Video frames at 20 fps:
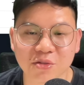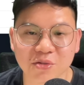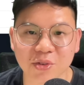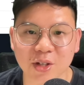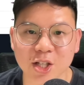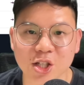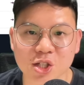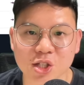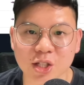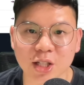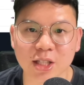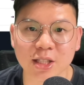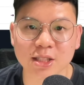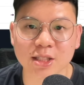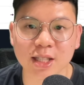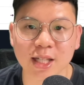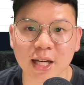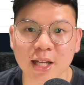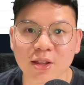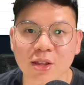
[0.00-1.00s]

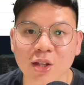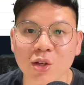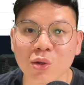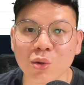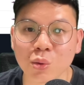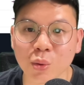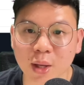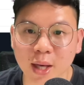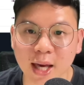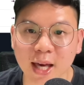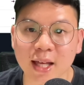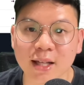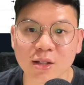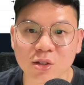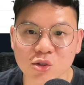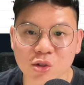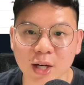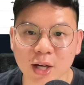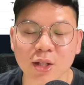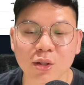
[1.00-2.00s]
fixtures that I think you can
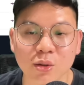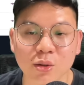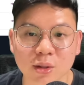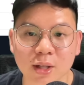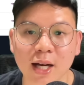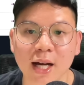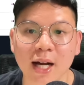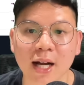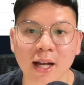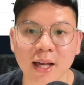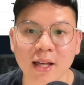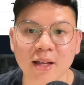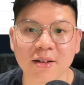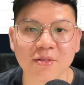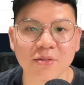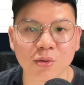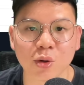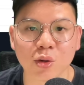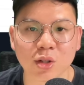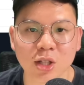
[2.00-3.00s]
try to target
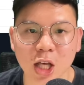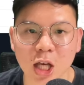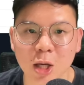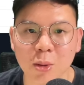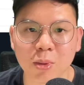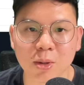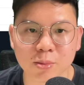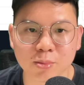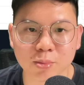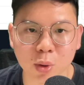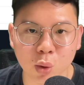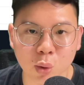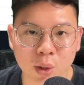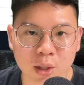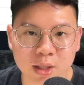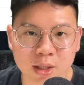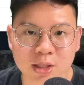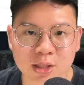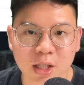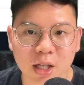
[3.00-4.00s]
for table
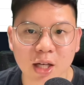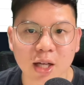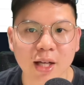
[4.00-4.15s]
bonus.